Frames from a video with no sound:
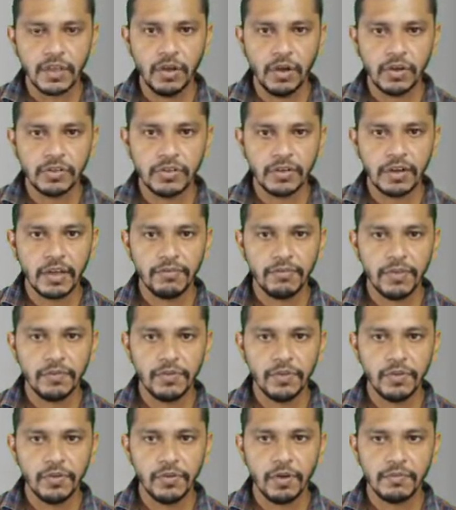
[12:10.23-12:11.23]
orthographic
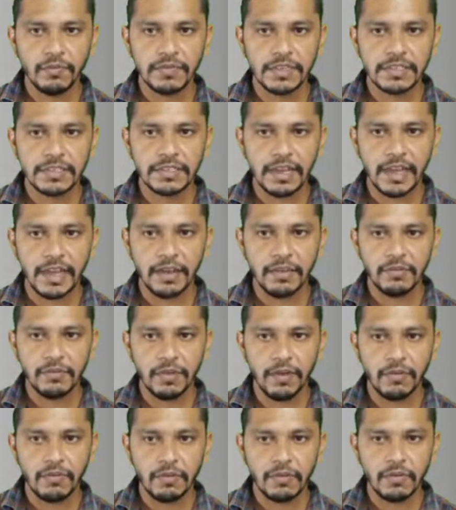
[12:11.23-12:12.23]
view of this line, we
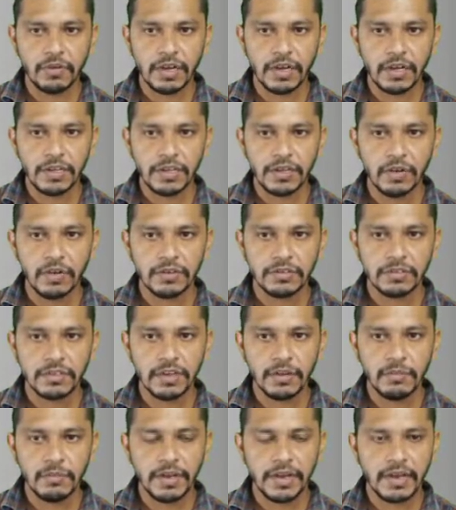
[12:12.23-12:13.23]
have to rotate the
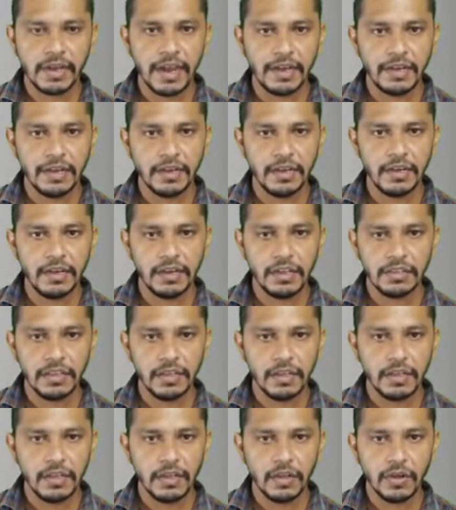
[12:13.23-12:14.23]
horizontal plane 90 degree in
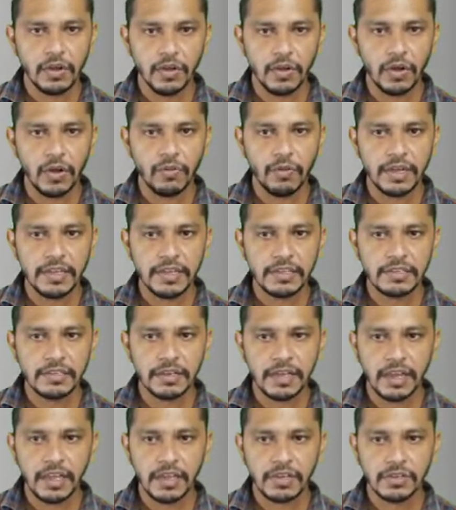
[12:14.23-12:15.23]
the clockwise
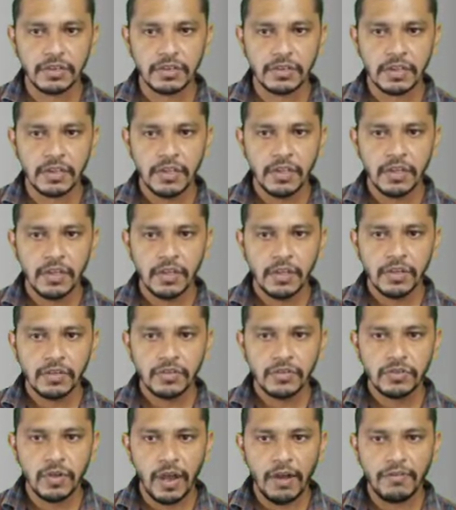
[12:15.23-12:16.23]
direction.
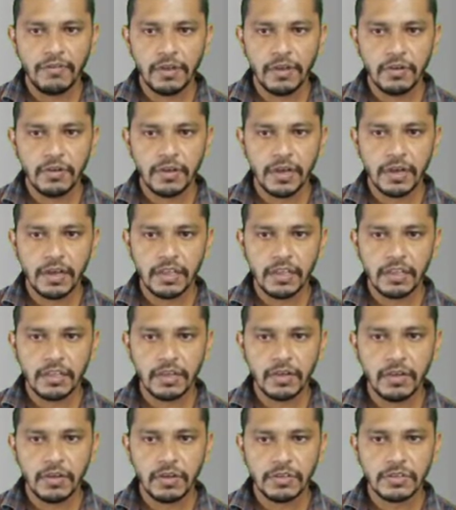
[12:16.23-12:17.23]
So after rotating the
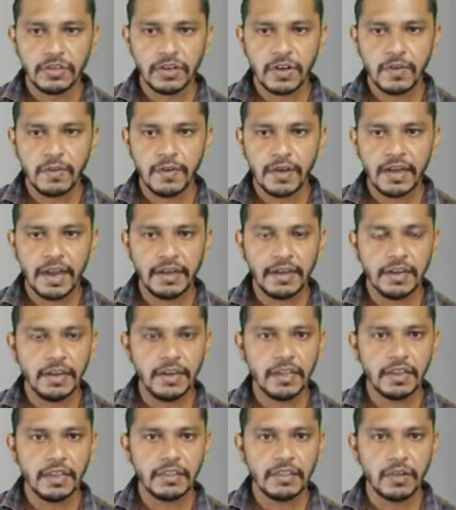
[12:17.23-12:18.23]
horizontal line 90
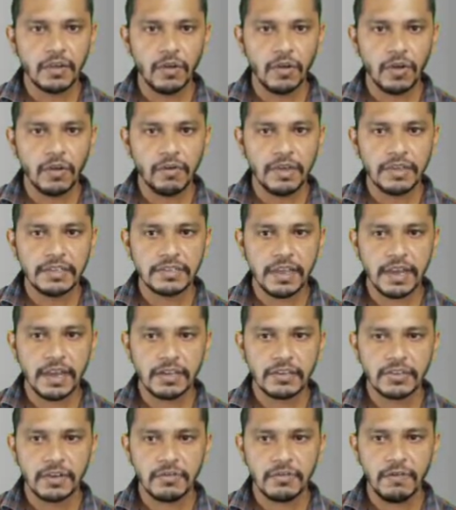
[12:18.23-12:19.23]
degree in the clockwise
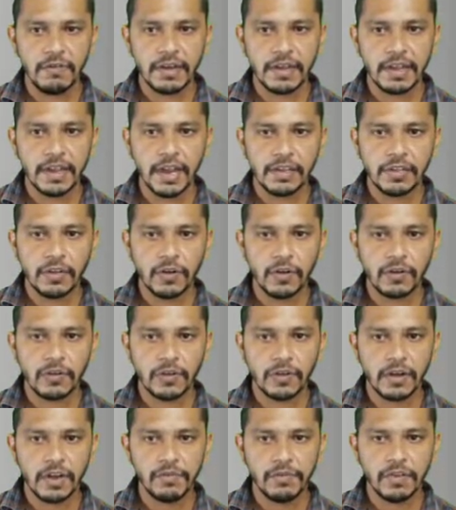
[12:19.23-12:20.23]
direction, we will get the
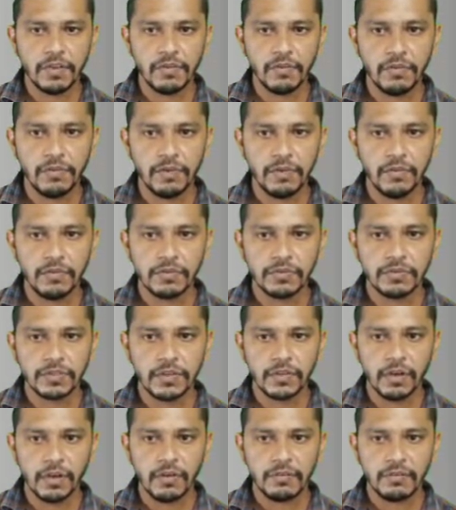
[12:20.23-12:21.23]
orthographic views
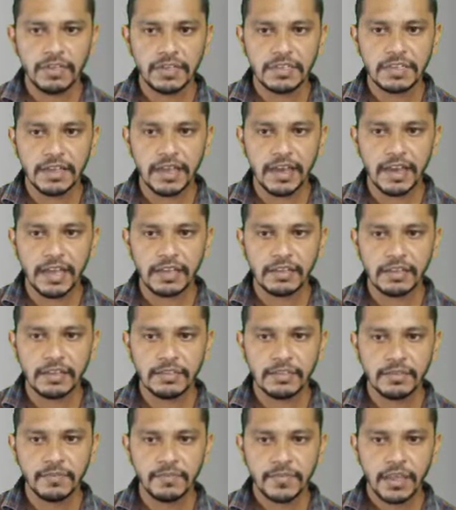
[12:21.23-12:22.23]
of this line like
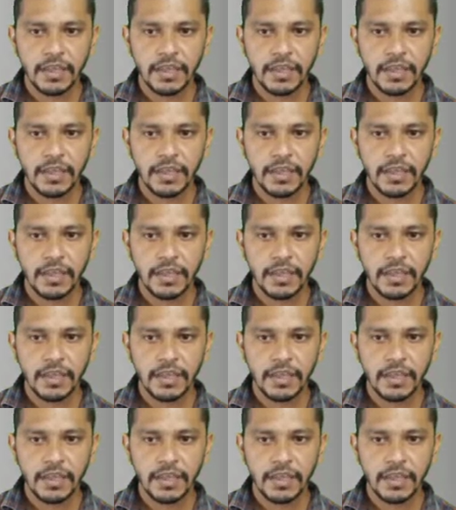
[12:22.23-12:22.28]
this.